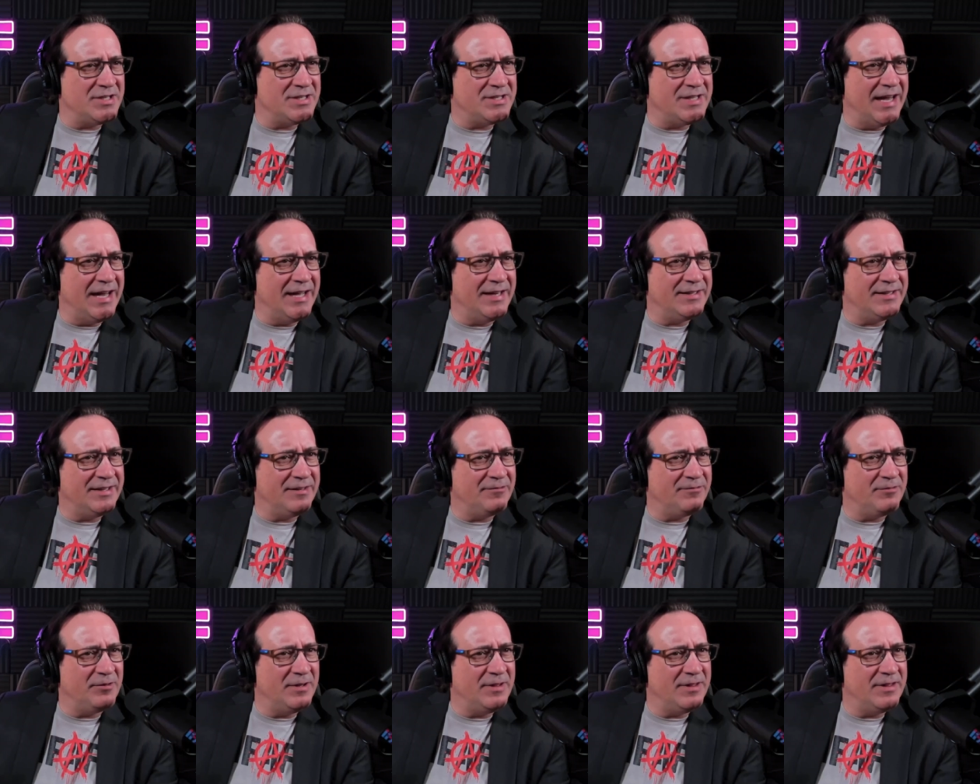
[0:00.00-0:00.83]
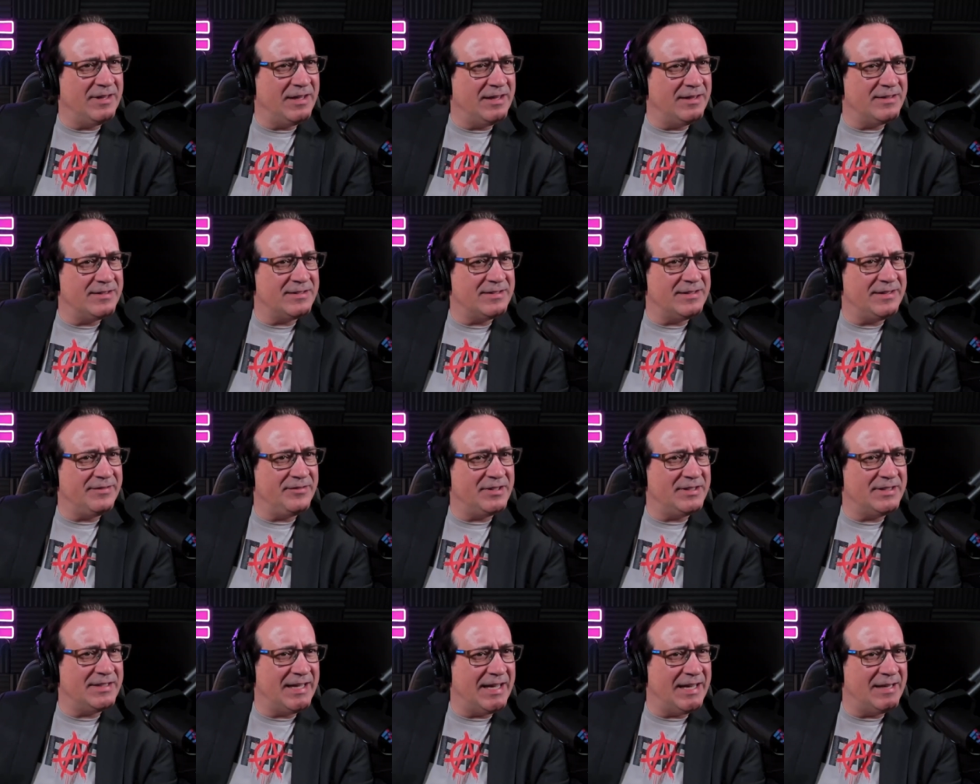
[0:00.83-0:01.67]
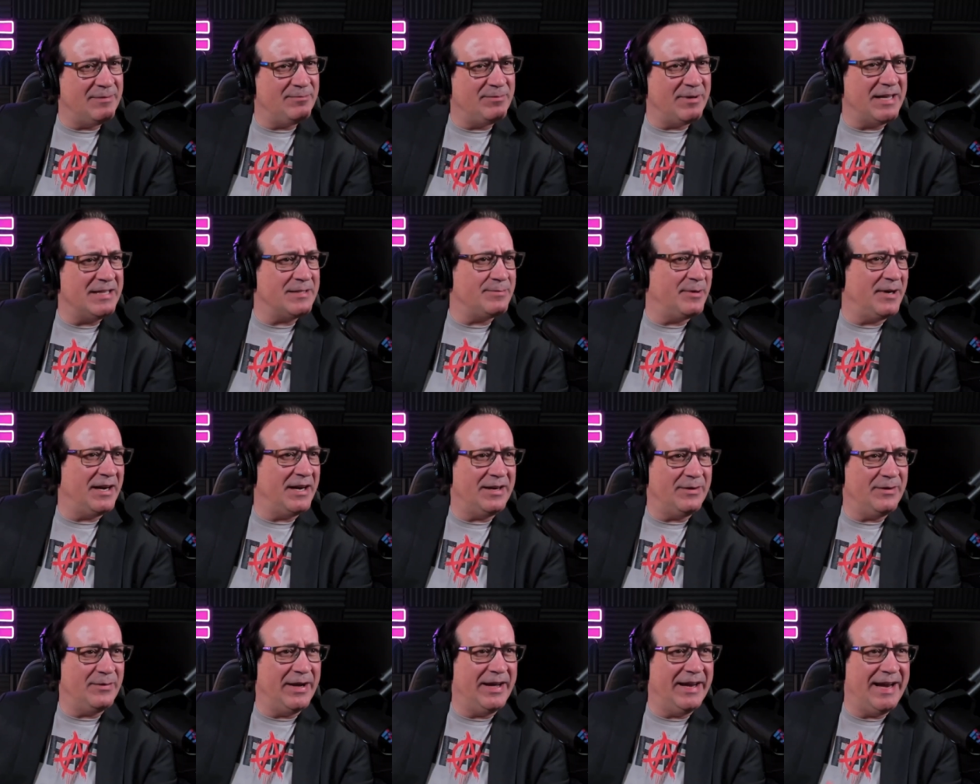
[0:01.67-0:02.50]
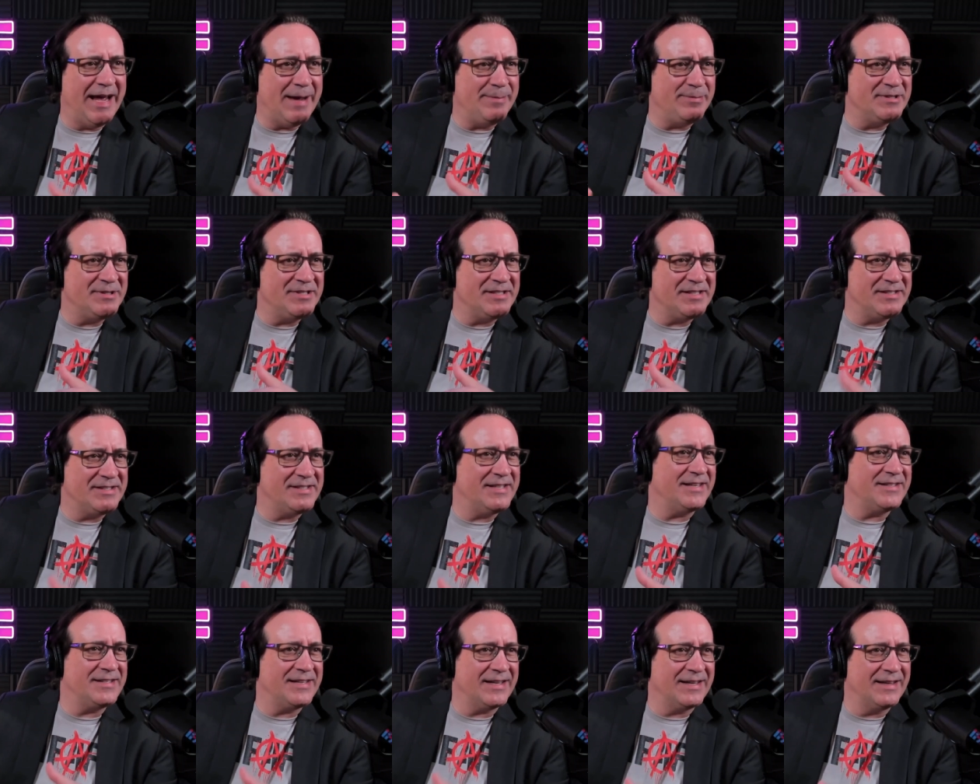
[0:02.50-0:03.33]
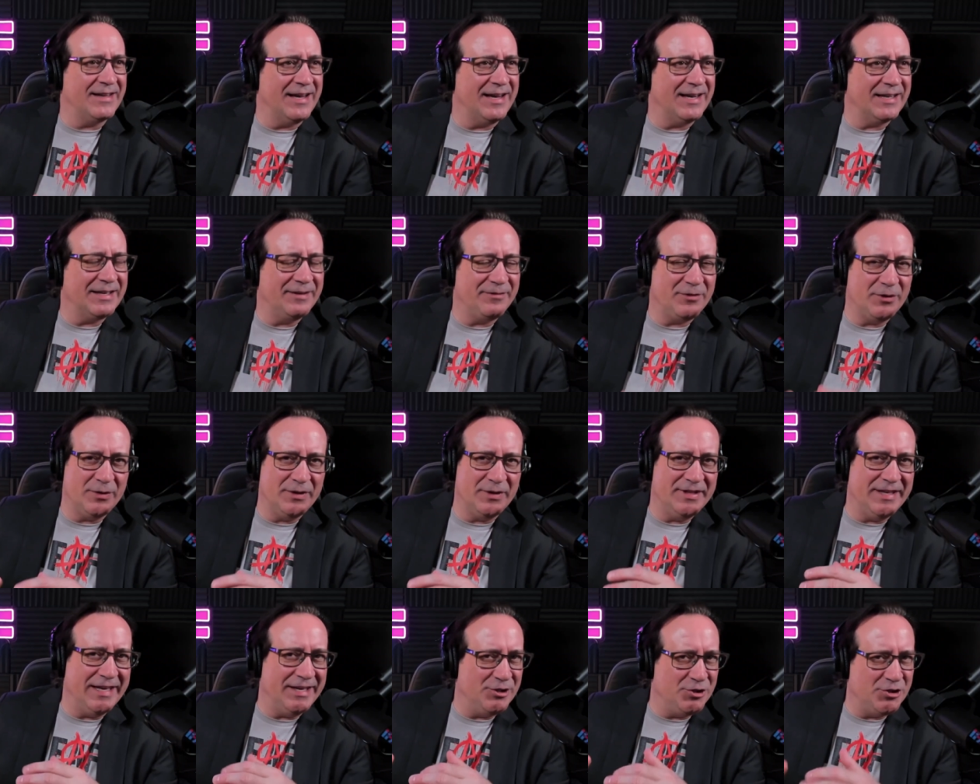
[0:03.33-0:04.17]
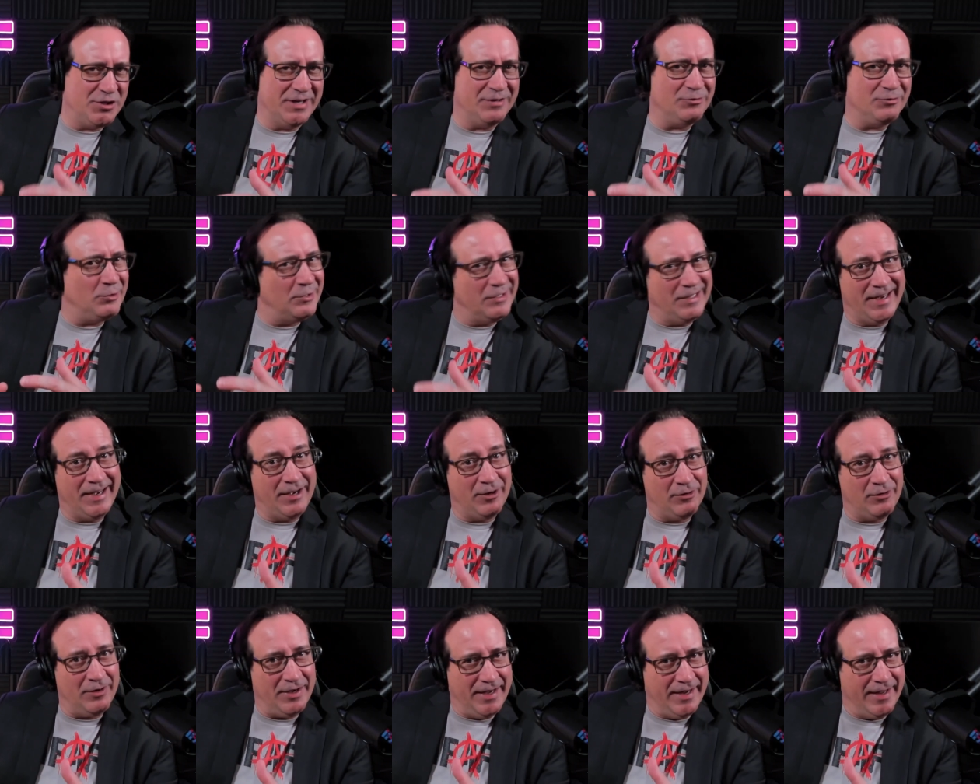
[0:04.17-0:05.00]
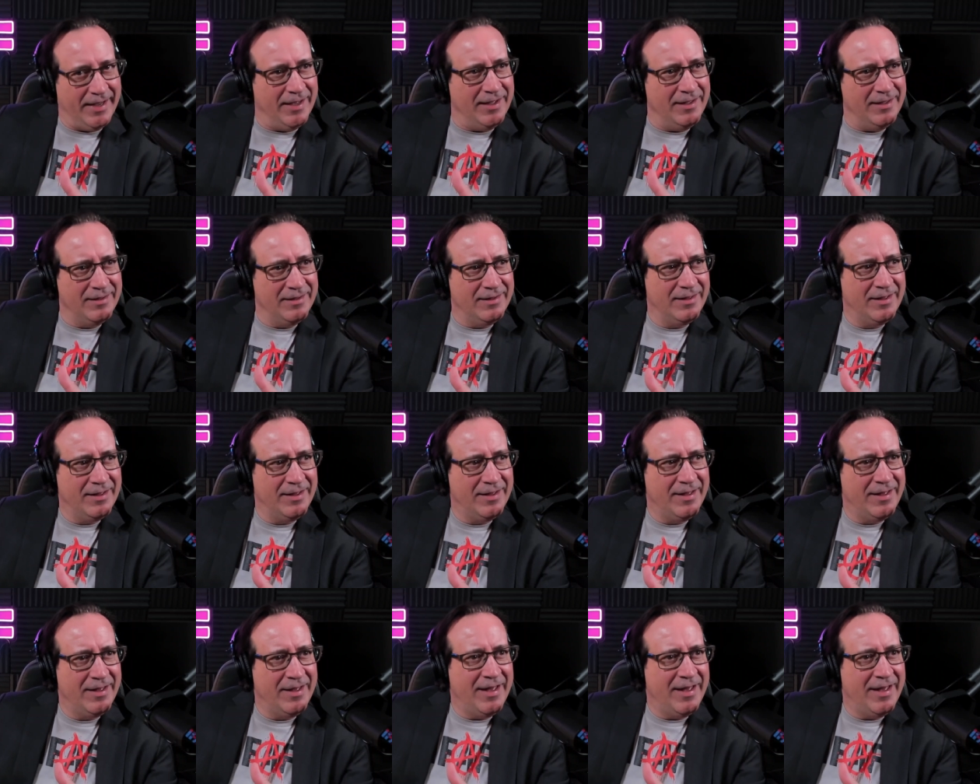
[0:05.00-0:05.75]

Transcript: that different than Civitan Plaza? But anyway, it happens at six o'clock if you're in that general area. Mm -hmm.